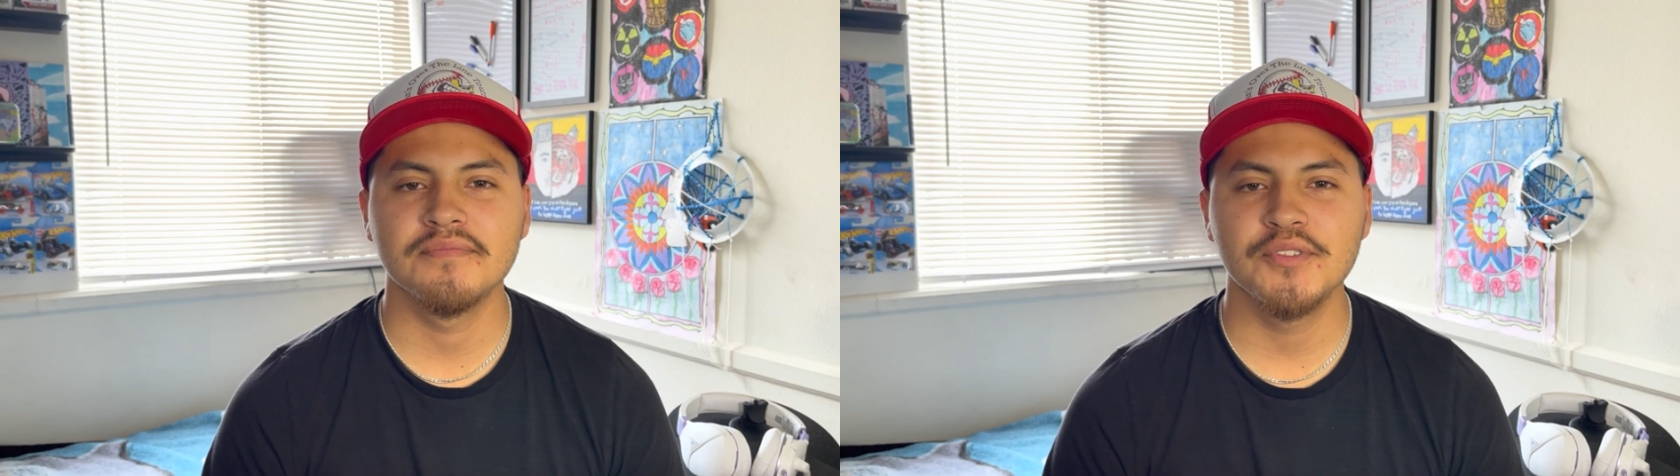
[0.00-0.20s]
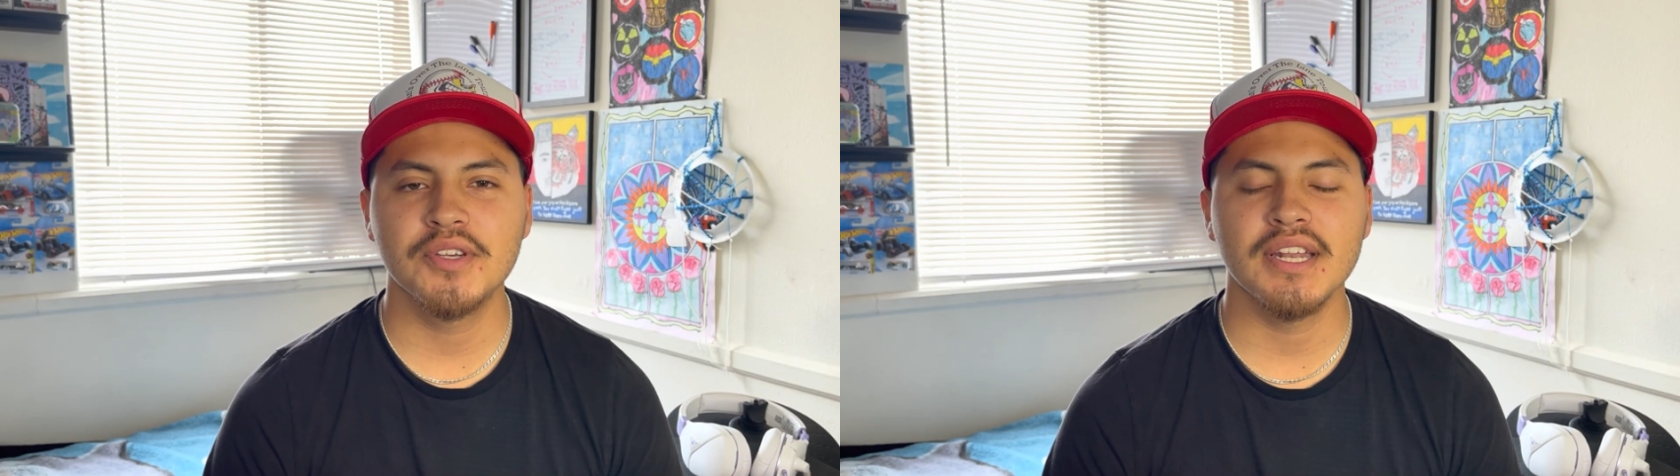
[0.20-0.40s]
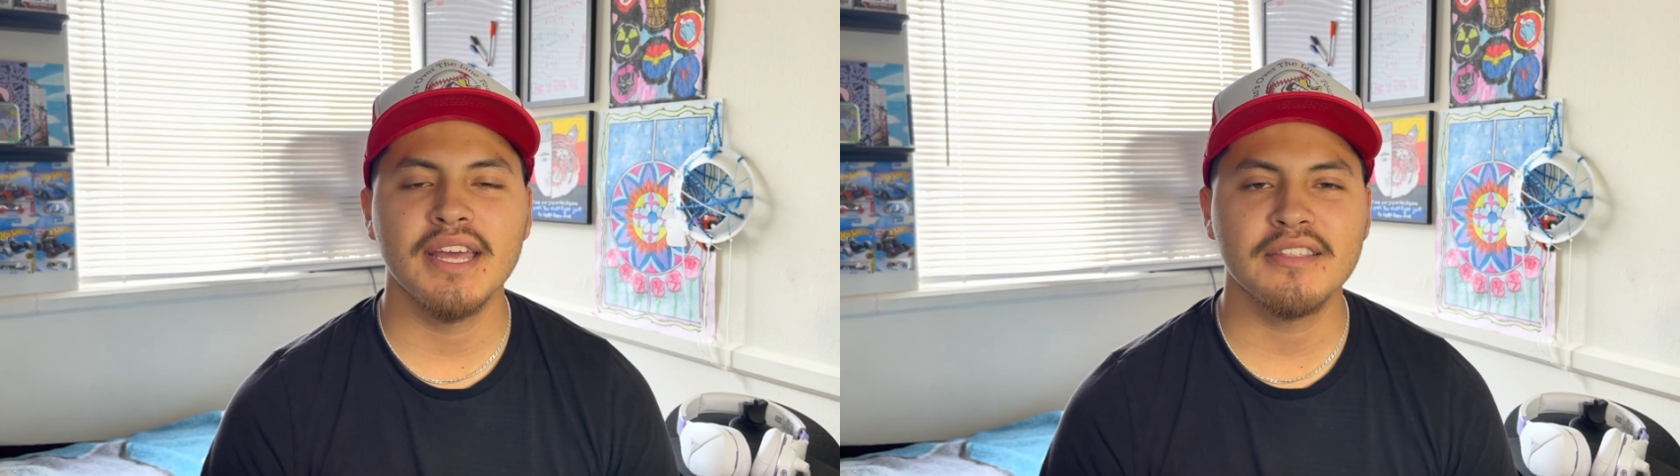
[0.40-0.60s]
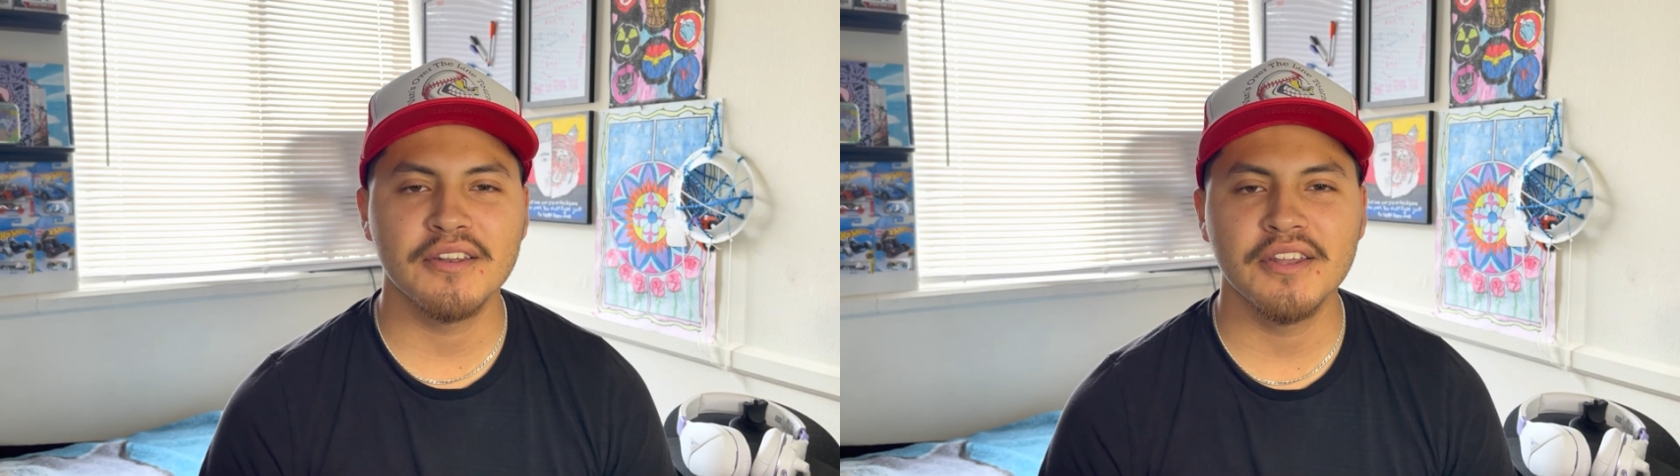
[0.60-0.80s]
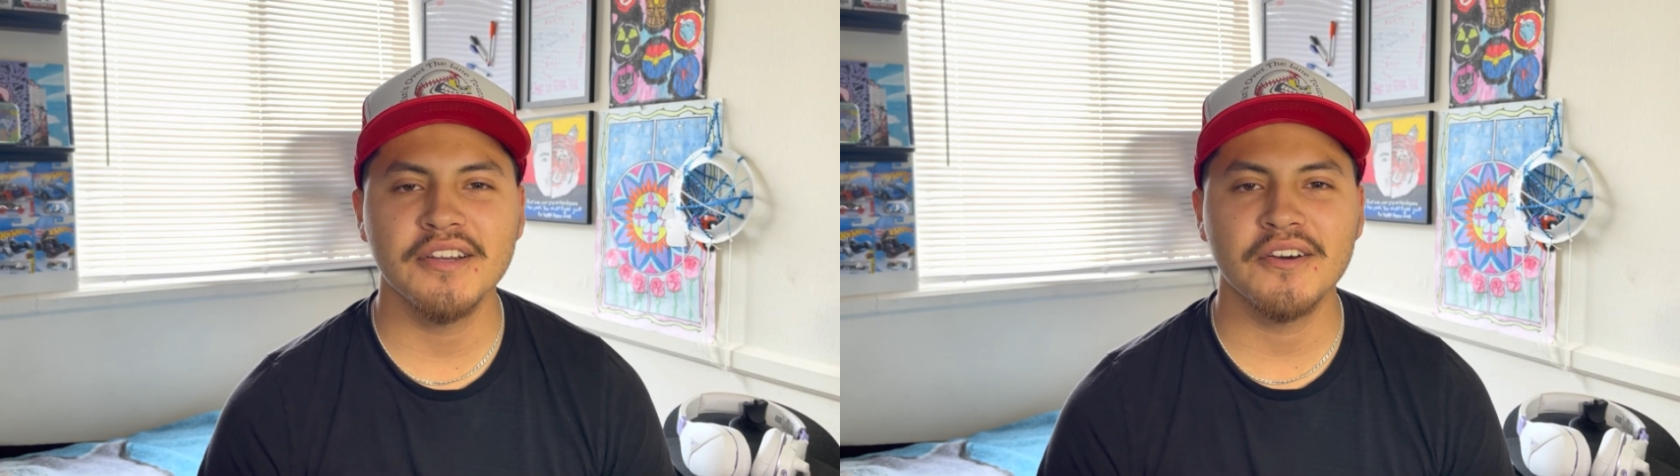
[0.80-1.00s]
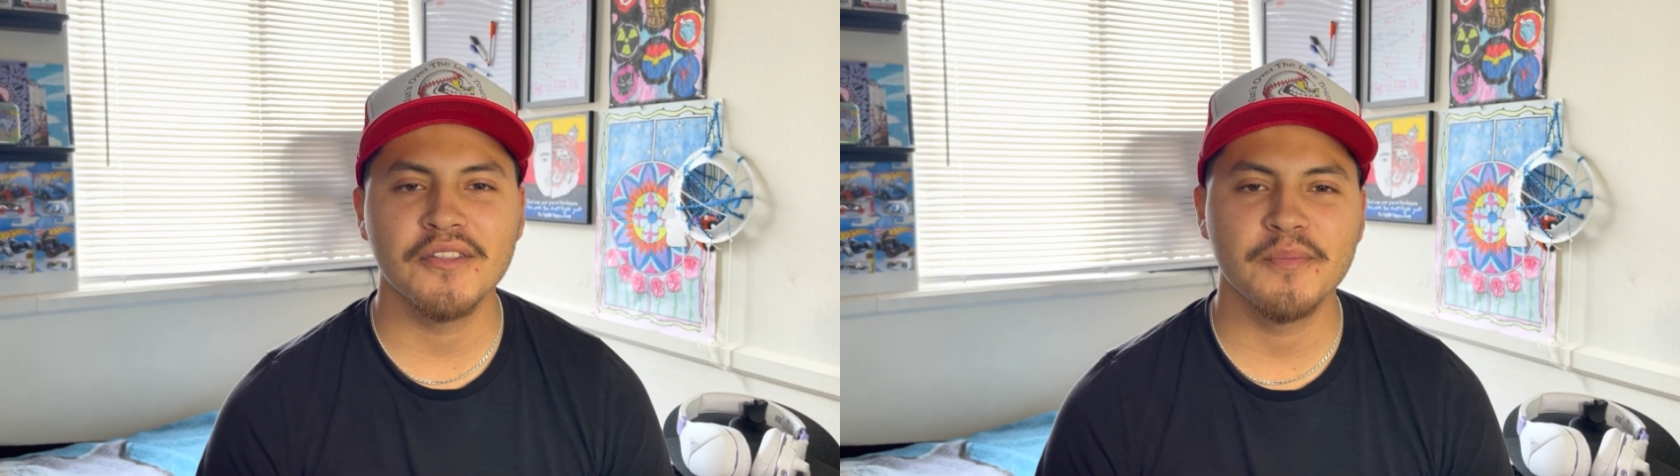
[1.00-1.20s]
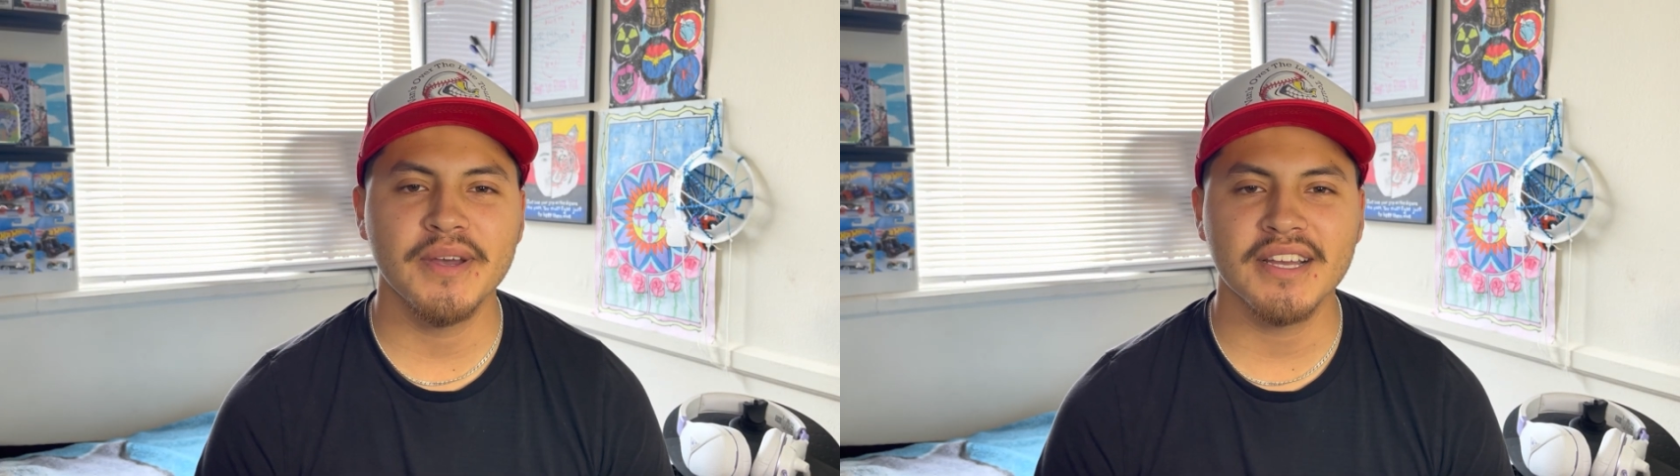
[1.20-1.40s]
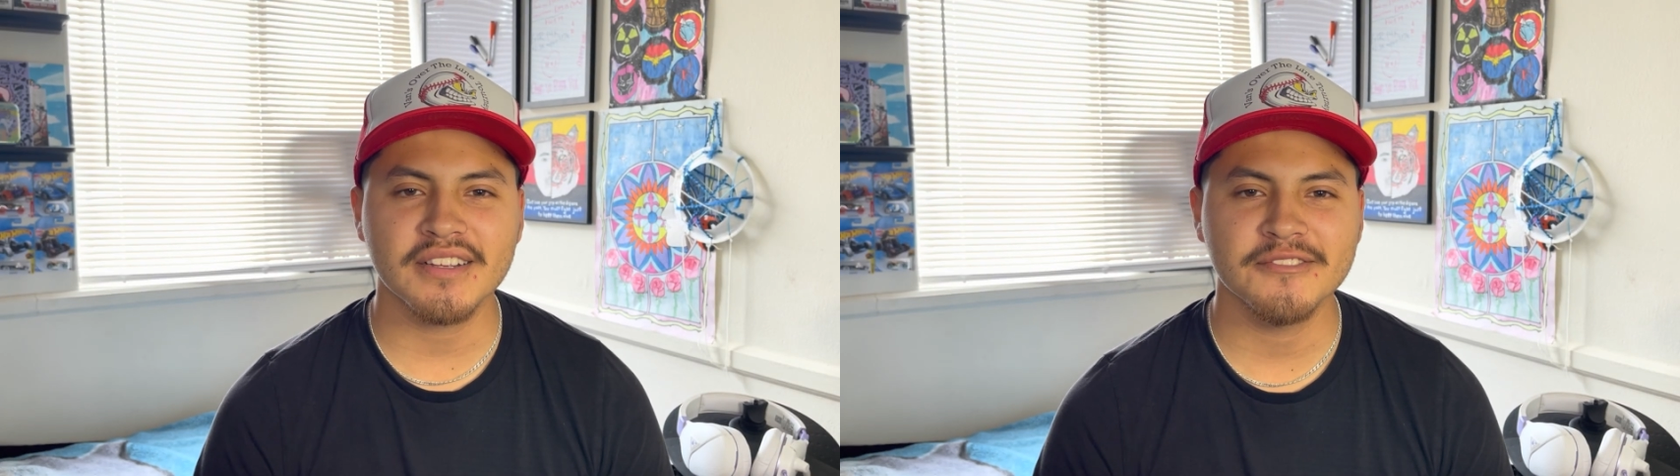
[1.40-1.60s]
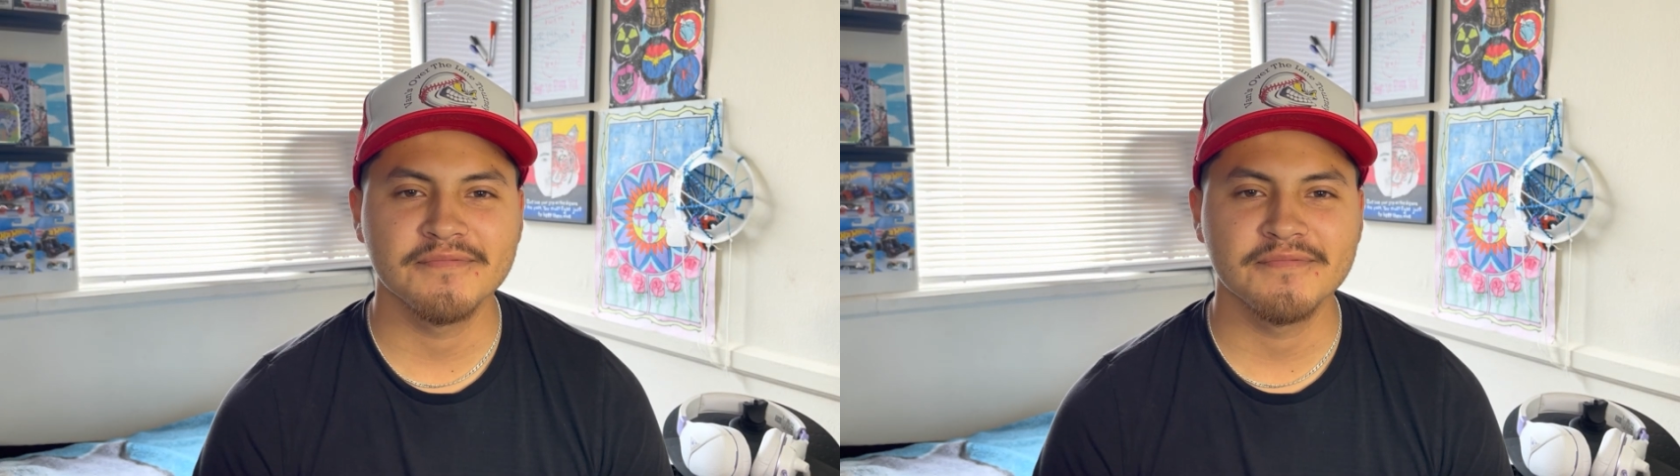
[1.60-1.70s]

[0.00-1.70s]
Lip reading: you can add the nut on the back.